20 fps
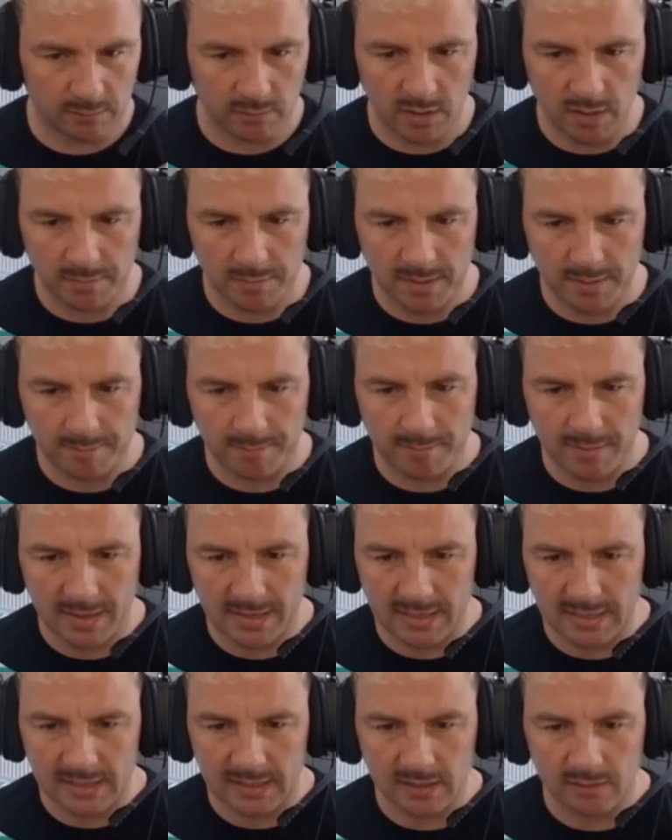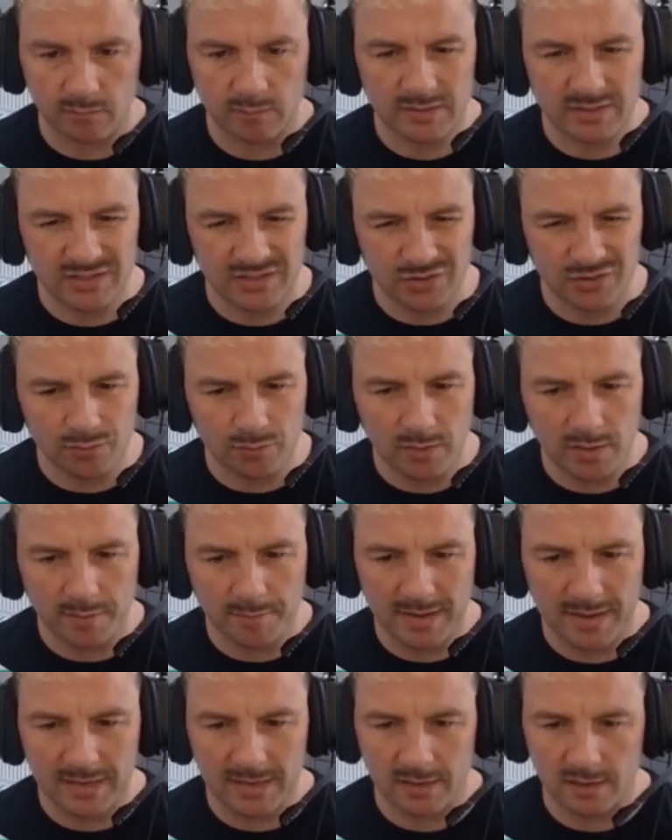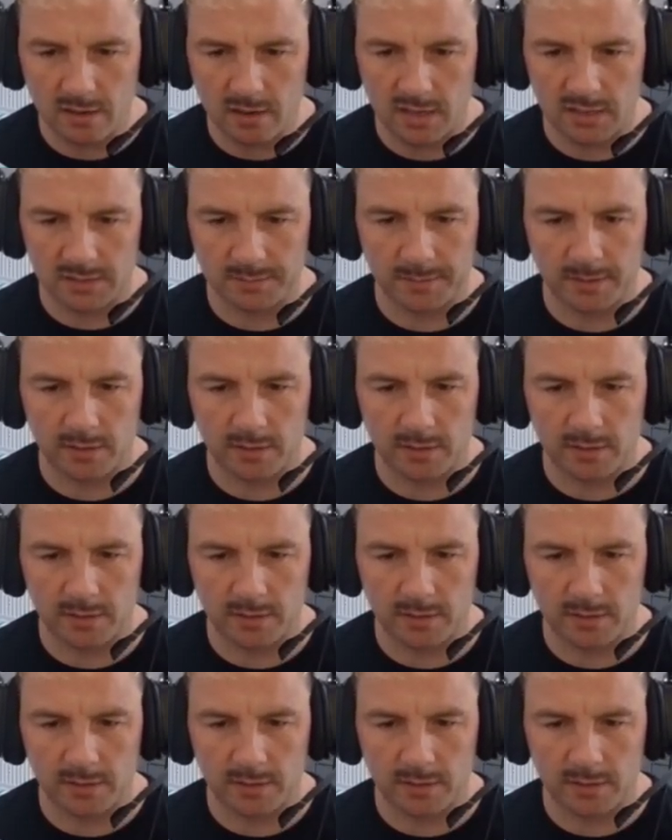We've got a bit of money. We do want to make it nice,